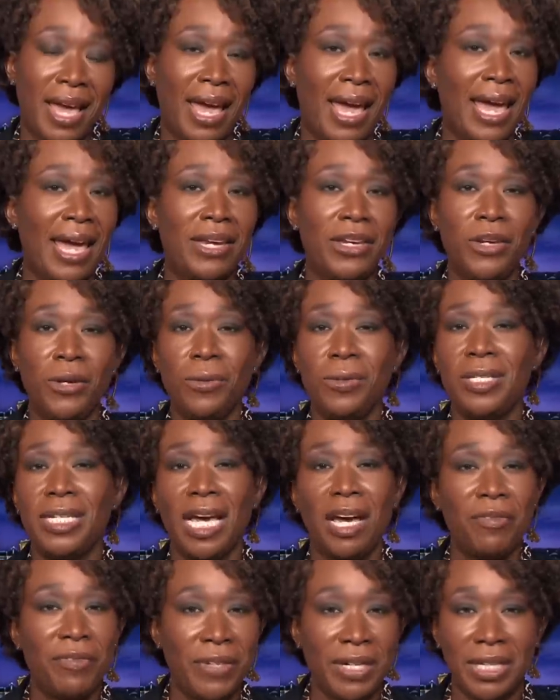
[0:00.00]
And you
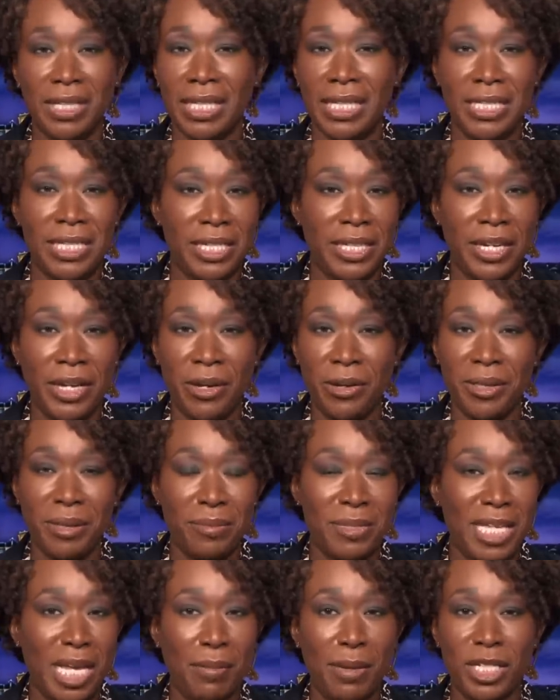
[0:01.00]
definitely didn't hear
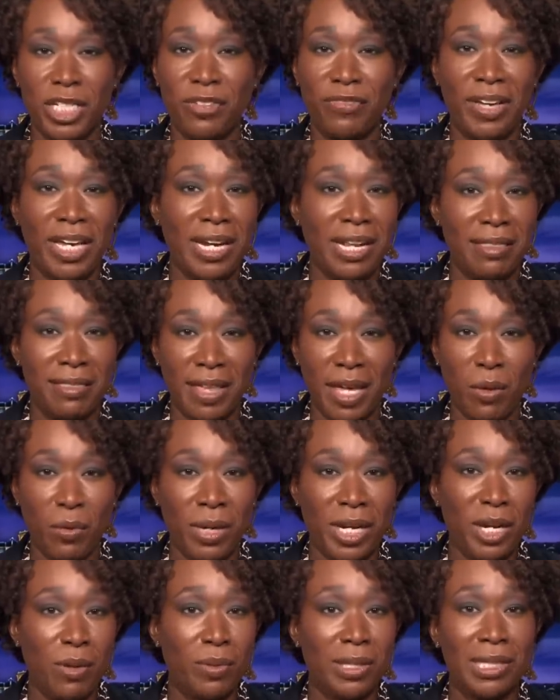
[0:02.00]
them say much of anything
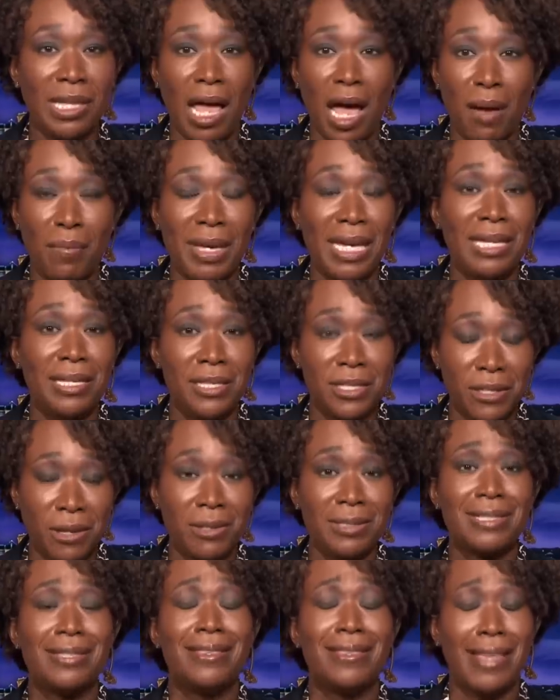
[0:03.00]
when he would lob
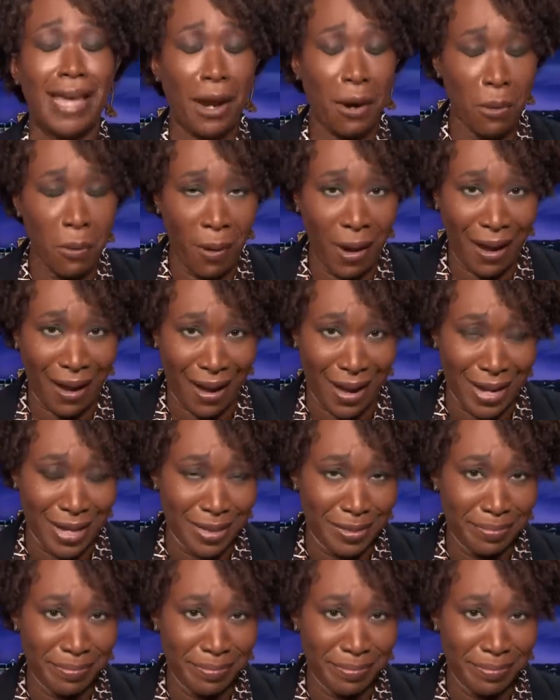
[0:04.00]
insults their way.